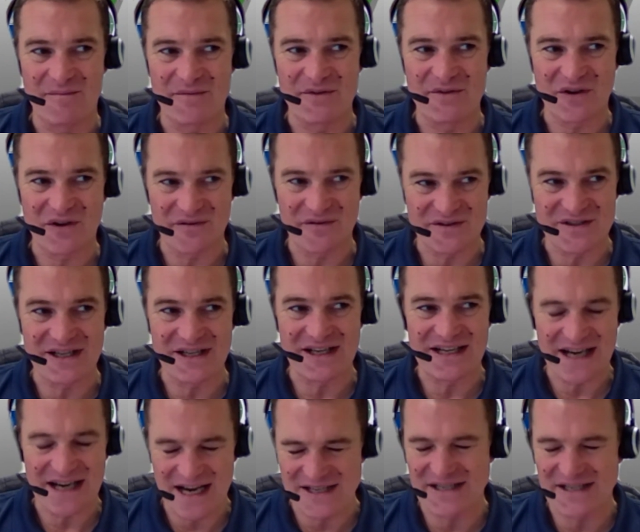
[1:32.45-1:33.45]
So
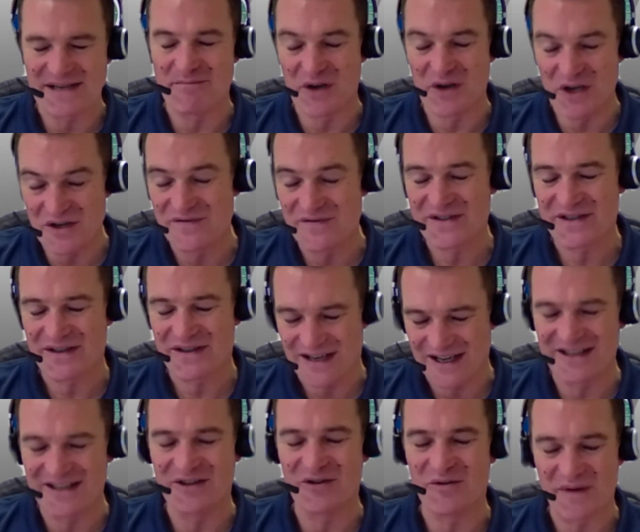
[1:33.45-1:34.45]
obviously as it moves,
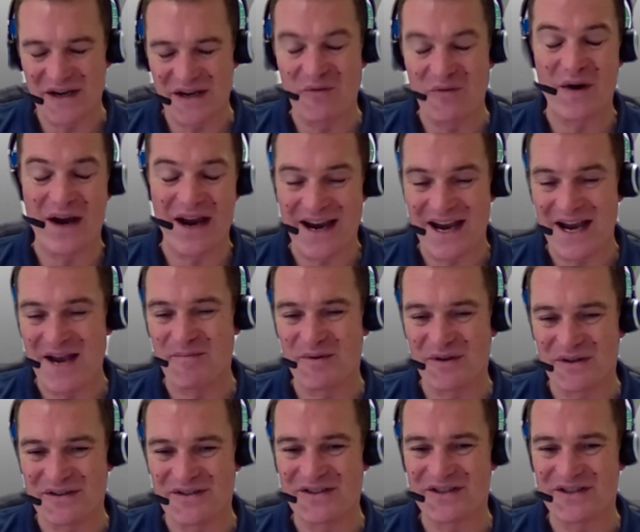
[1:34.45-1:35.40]
a little bit of wear happens.